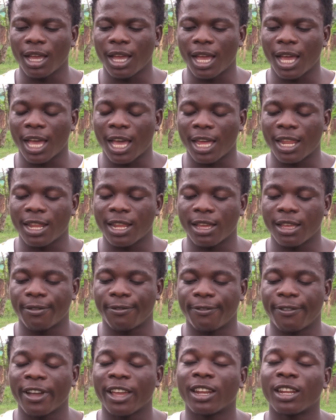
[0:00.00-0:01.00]
at the
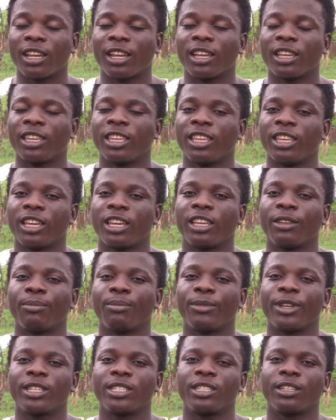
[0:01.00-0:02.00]
final year in
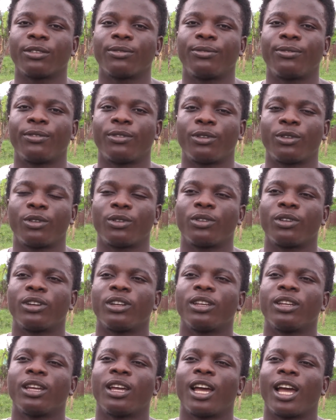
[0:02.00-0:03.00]
Basic 4,
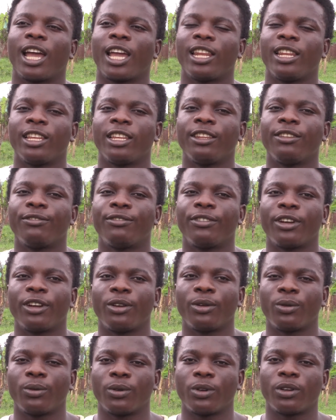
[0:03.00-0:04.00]
I did
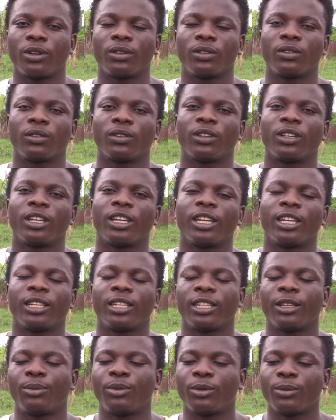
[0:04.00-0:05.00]
very well and
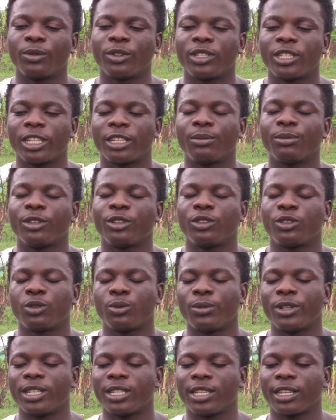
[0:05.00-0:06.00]
they promoted me to
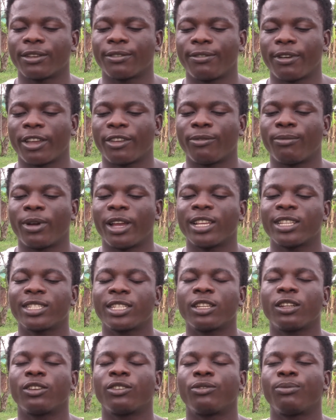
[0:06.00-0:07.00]
Basic 5. But
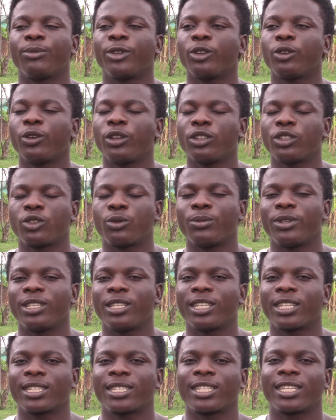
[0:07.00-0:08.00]
instead of me going to
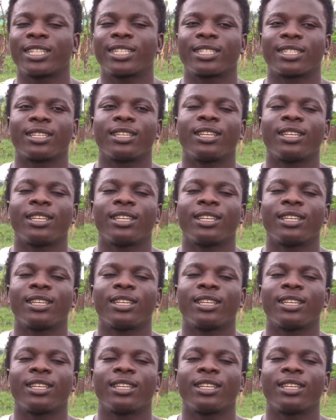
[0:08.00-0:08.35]
Basic 6,